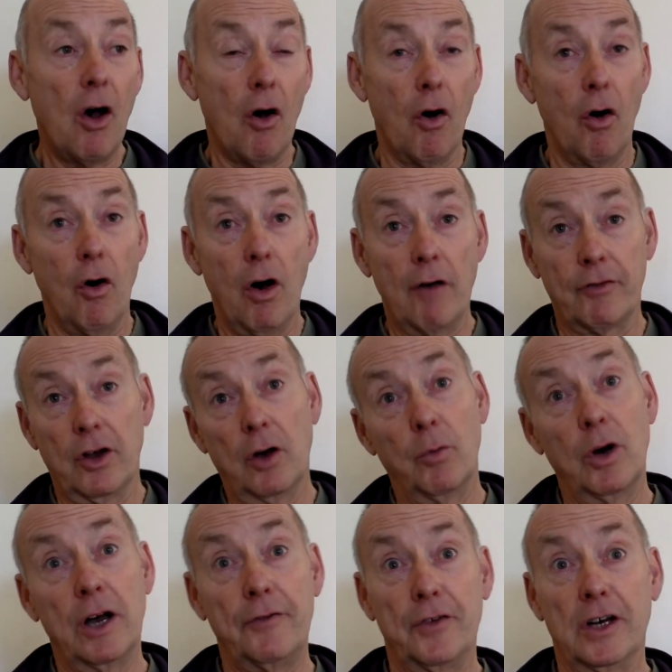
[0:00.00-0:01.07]
or I've got a
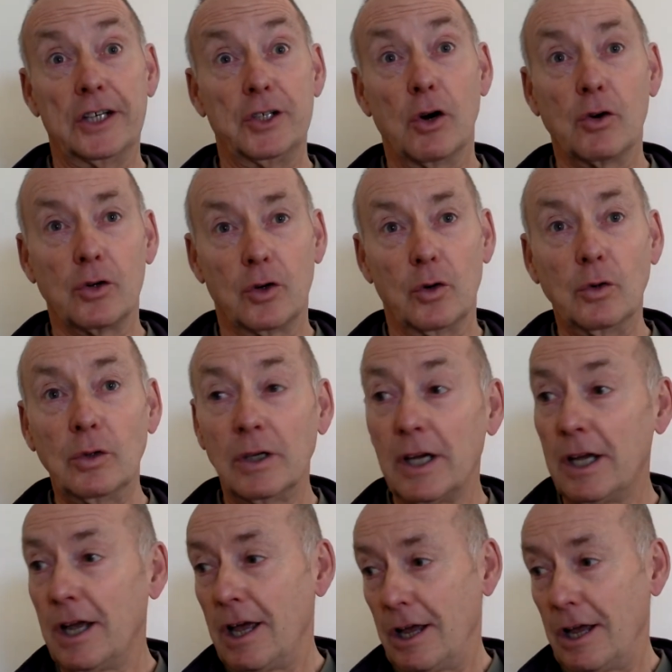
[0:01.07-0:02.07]
Wi-Fi dongle,